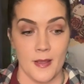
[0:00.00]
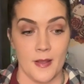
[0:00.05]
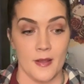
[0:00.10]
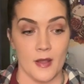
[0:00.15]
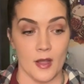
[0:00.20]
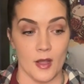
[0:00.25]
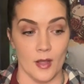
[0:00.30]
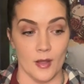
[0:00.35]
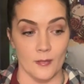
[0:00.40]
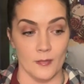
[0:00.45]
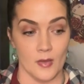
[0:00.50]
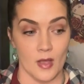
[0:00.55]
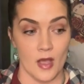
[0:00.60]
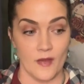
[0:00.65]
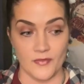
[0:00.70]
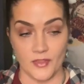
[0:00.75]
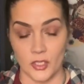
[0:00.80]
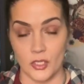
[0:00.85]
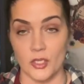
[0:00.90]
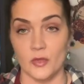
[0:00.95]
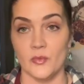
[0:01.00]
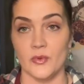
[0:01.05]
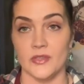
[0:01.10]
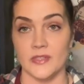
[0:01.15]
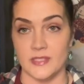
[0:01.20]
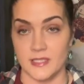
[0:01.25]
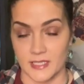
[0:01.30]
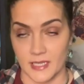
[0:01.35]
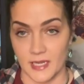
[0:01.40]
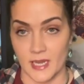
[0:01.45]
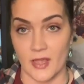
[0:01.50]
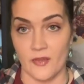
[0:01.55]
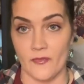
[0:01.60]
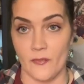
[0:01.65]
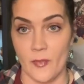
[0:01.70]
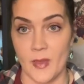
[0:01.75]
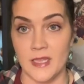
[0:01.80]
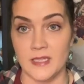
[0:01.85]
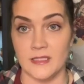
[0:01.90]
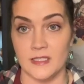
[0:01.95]
of the Goodwills that I've
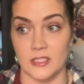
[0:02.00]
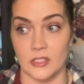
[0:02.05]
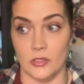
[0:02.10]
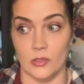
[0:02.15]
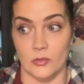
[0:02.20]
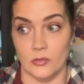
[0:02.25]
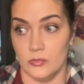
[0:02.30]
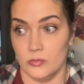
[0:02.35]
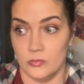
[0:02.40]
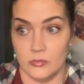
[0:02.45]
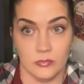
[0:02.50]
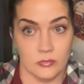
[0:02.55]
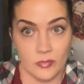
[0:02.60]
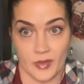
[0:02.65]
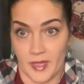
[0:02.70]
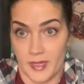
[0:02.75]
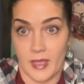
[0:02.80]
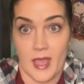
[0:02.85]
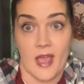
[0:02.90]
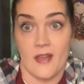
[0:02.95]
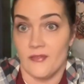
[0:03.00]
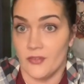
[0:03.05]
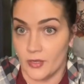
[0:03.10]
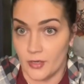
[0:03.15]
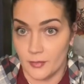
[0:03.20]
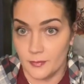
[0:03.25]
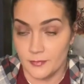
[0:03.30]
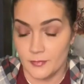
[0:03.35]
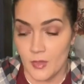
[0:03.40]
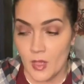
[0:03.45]
been to, like ever.